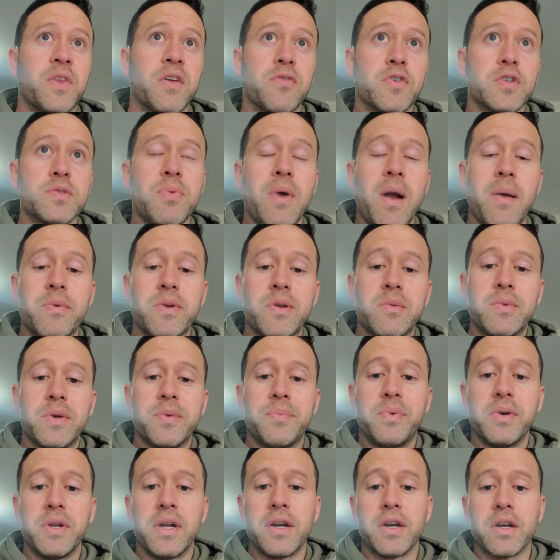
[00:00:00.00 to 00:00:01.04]
the first property we
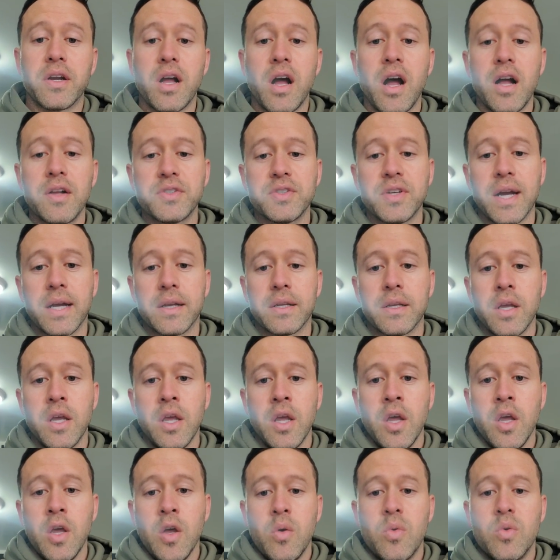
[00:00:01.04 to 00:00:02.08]
put under contract
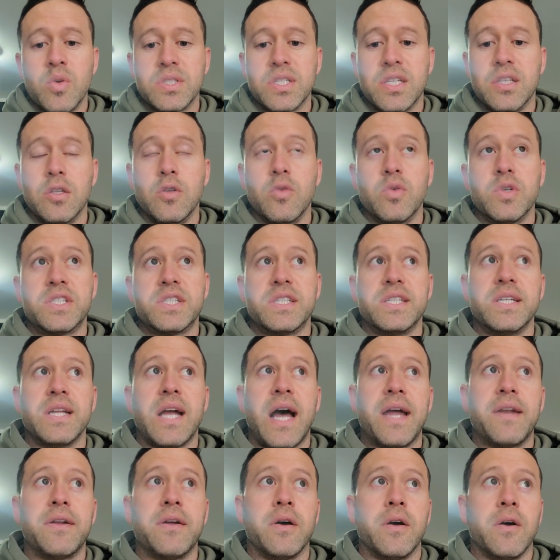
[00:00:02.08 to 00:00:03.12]
was in Lewiston,
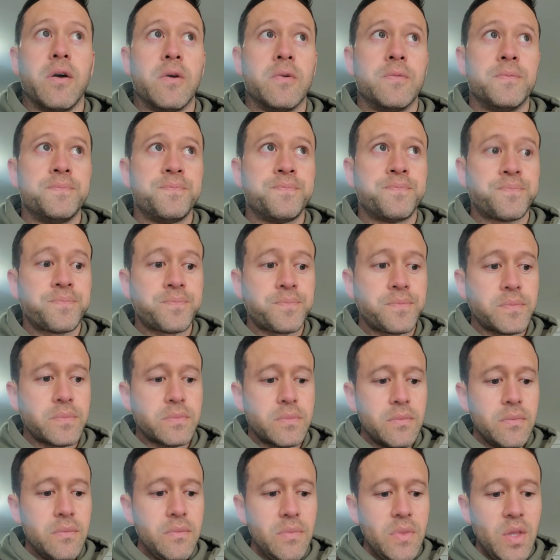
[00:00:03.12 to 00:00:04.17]
Idaho.
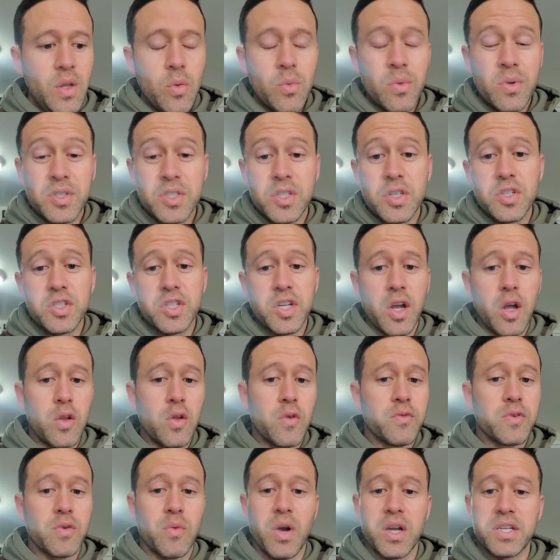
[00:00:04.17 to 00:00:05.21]
We were searching all
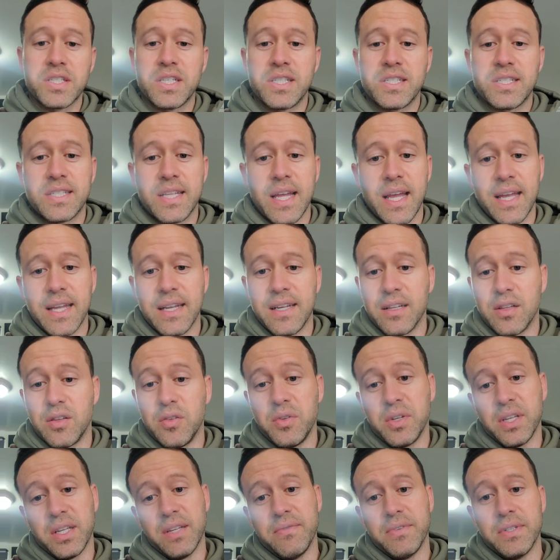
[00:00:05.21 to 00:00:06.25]
over Washington state,
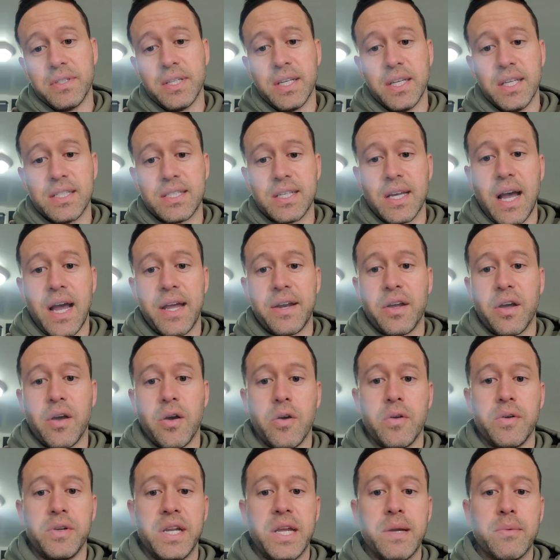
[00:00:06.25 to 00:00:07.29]
including even into
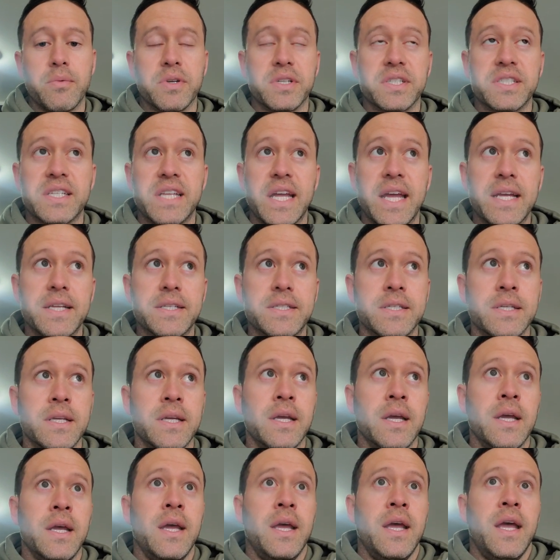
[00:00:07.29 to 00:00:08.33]
Idaho and neighboring states.
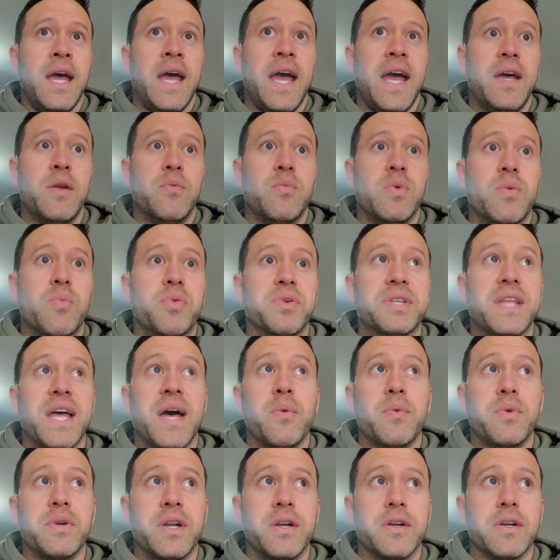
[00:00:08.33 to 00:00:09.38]
And we put
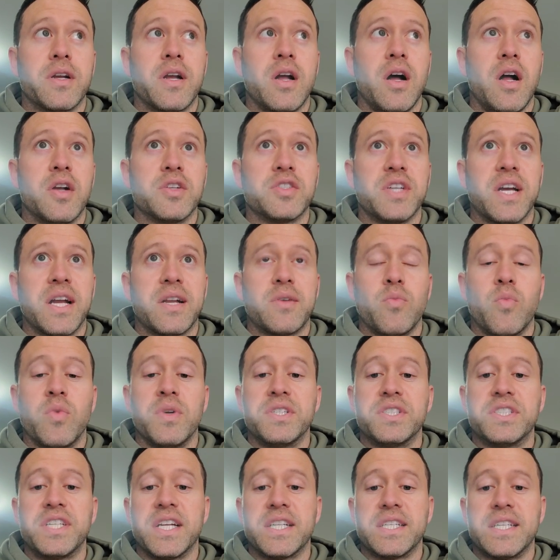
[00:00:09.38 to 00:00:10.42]
that one under contract and went
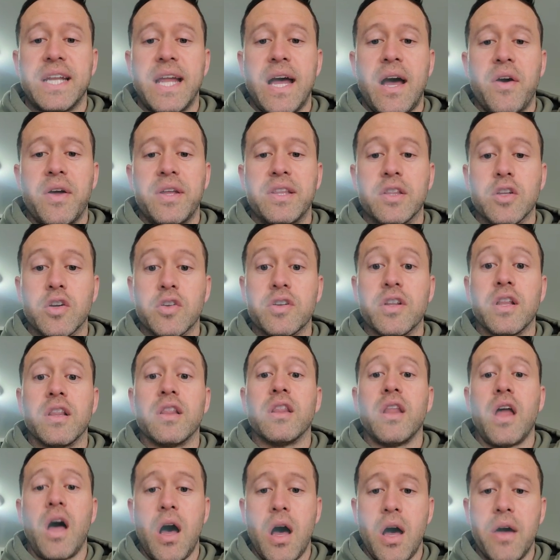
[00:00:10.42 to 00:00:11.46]
and checked it out and learned a
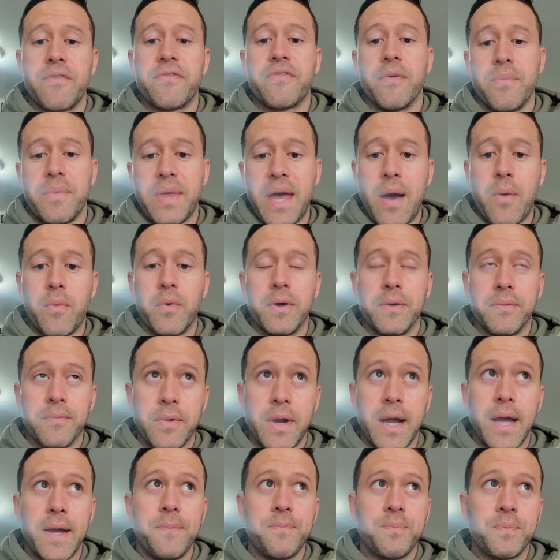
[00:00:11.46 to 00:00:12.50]
lot from that one,
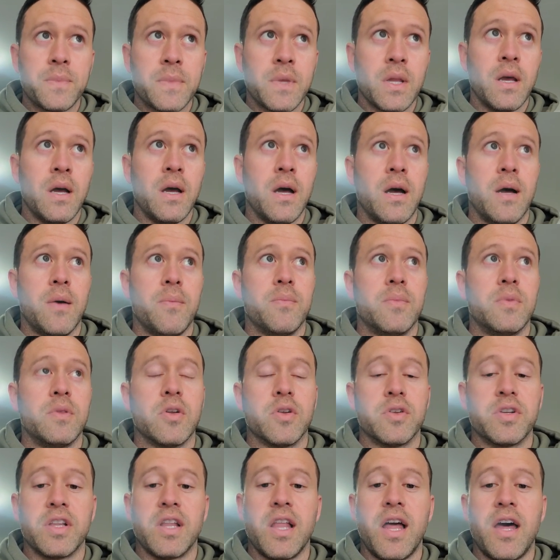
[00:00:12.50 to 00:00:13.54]
right? Um,
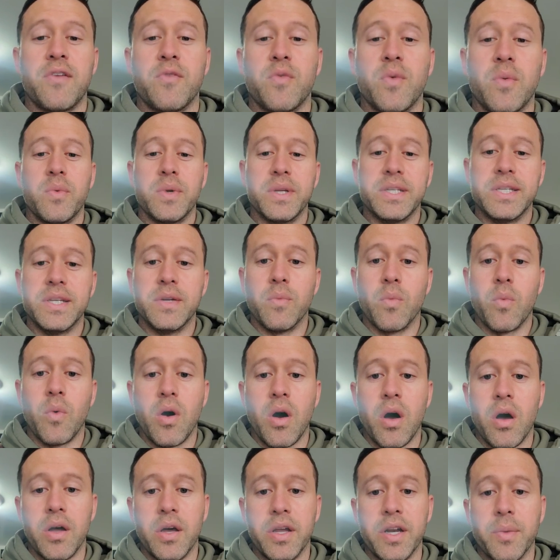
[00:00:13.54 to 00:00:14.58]
learned a lot of we didn't
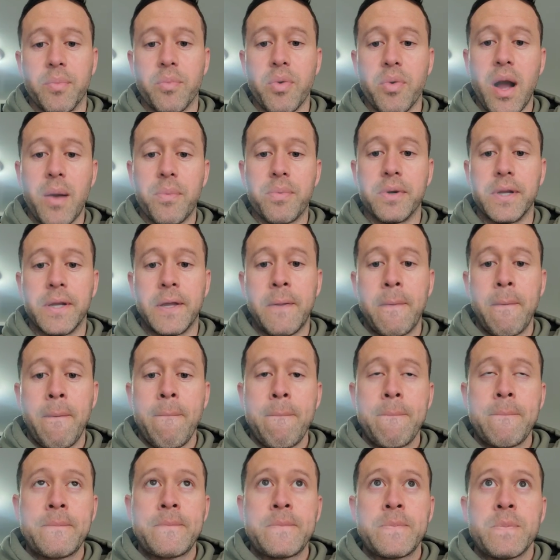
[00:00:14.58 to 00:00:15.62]
want on a property.
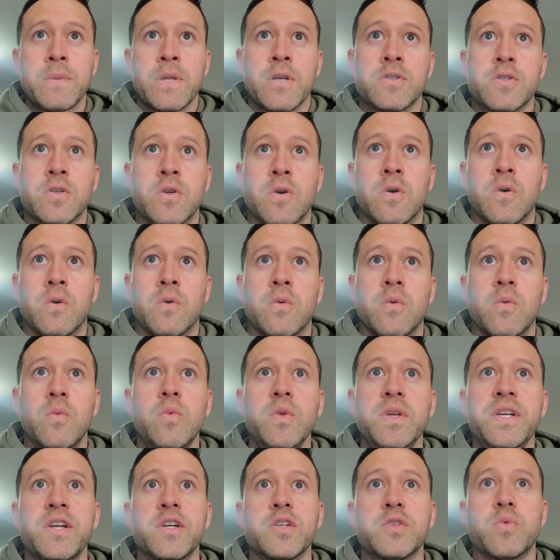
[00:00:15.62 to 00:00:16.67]
So
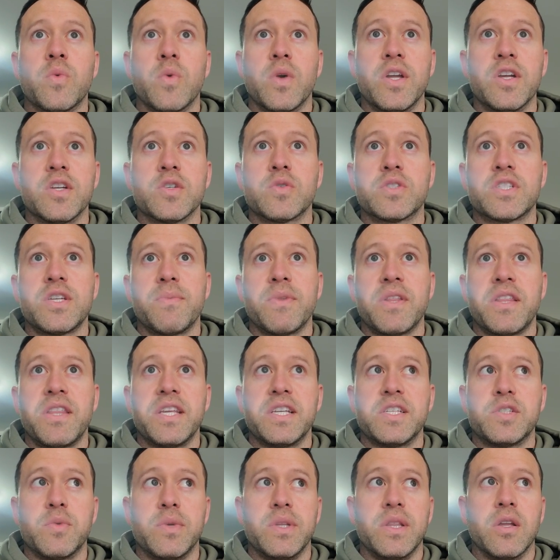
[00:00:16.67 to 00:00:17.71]
here's here's some of the
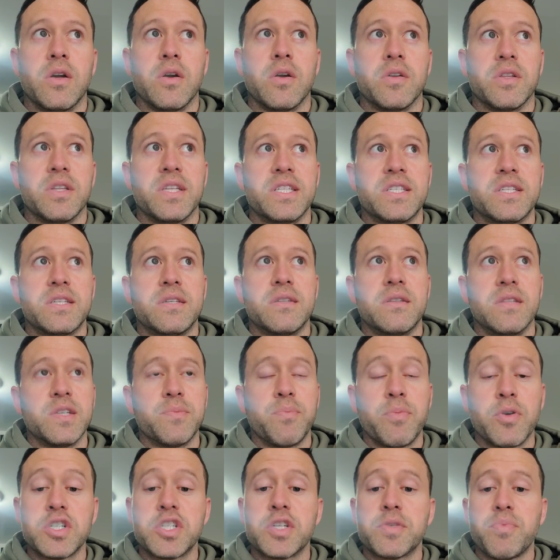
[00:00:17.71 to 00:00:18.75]
things we learned. This the
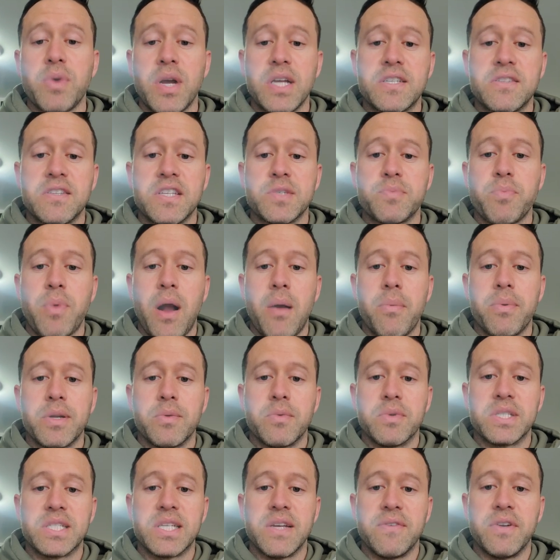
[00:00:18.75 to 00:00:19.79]
purchase price of this property
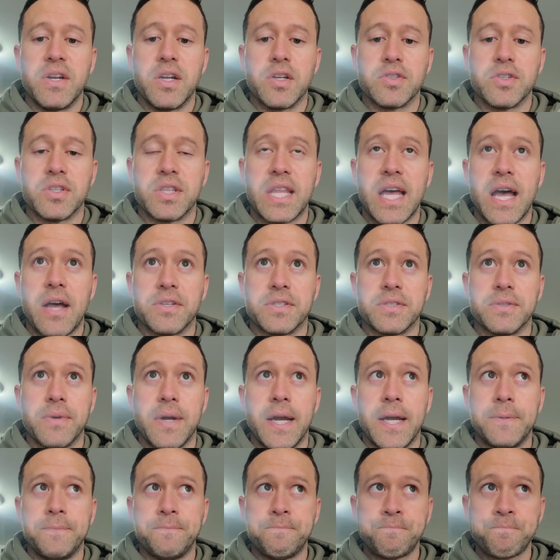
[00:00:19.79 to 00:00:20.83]
was seven hundred thousand,
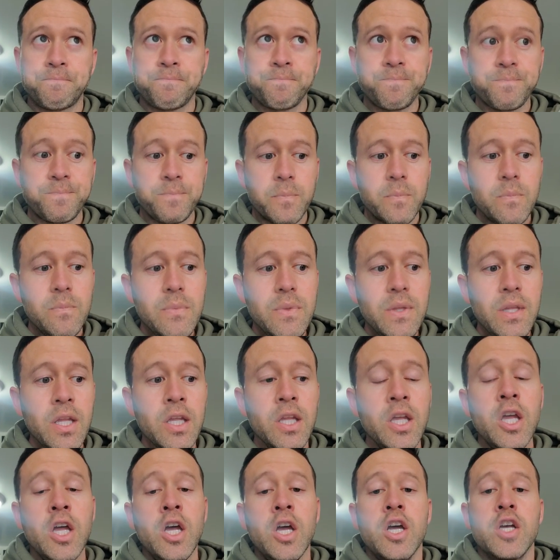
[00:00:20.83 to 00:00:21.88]
right?
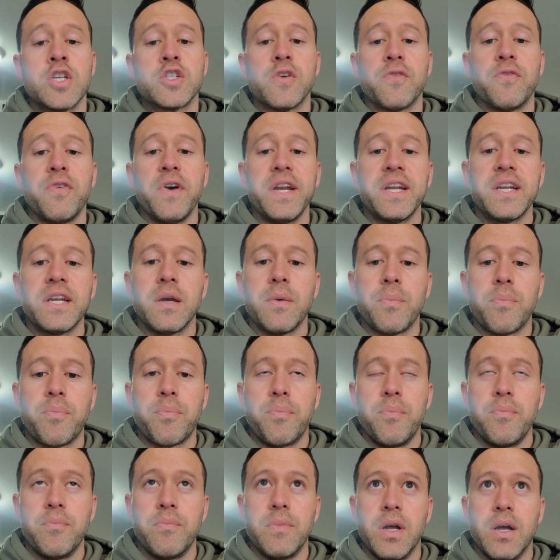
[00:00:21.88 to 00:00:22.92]
So finding a,
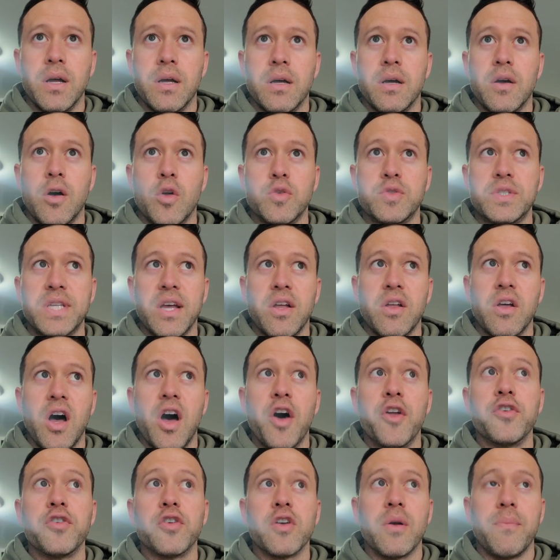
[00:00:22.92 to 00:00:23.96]
a hotel
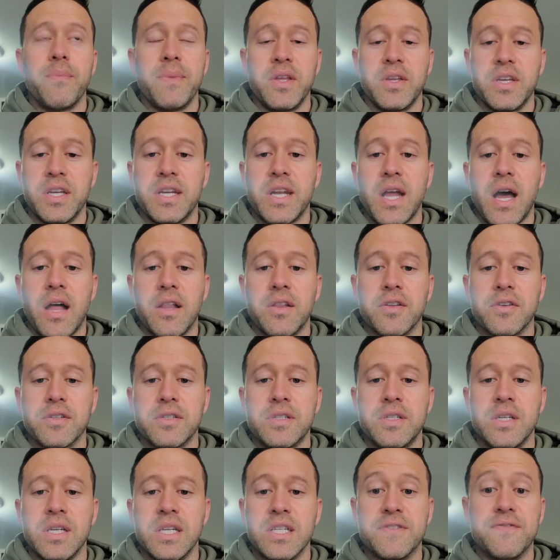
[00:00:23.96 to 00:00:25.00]
under a million
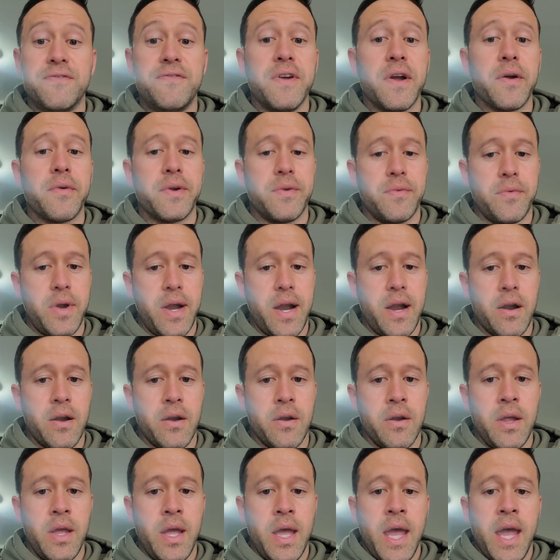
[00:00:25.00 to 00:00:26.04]
dollars is very rare.
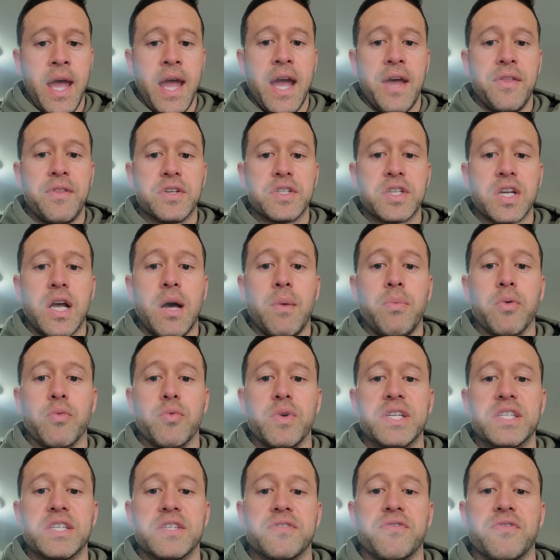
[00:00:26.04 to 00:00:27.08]
And there's a couple of
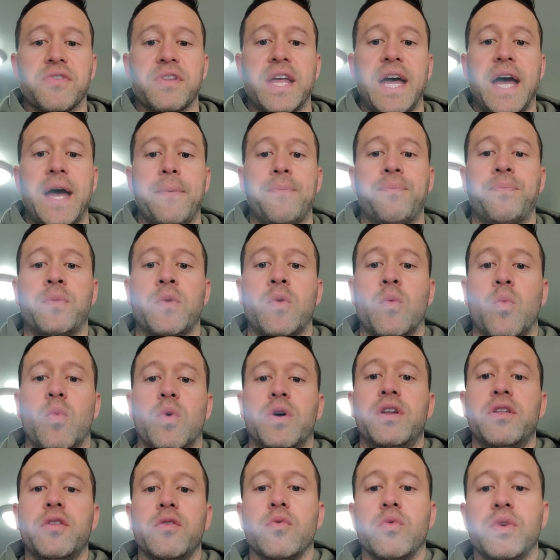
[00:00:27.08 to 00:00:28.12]
reasons for that.
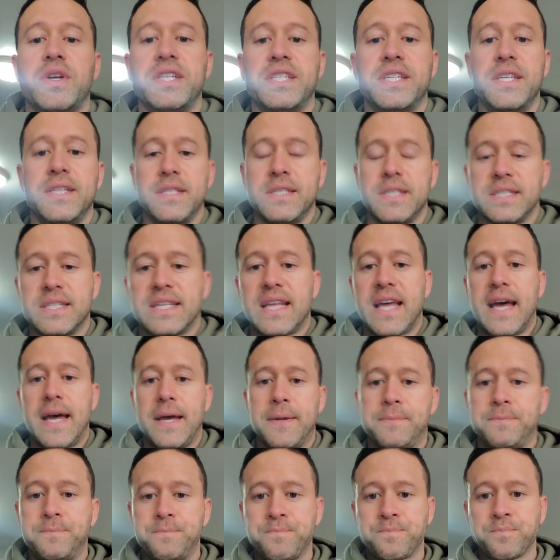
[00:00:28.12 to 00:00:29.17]
One of the reasons is
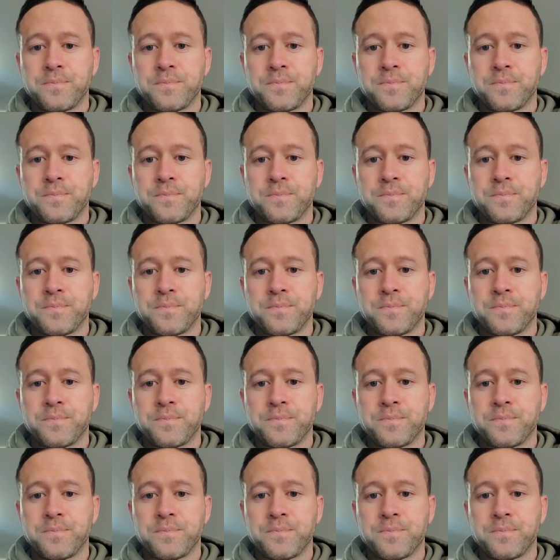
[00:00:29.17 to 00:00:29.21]
that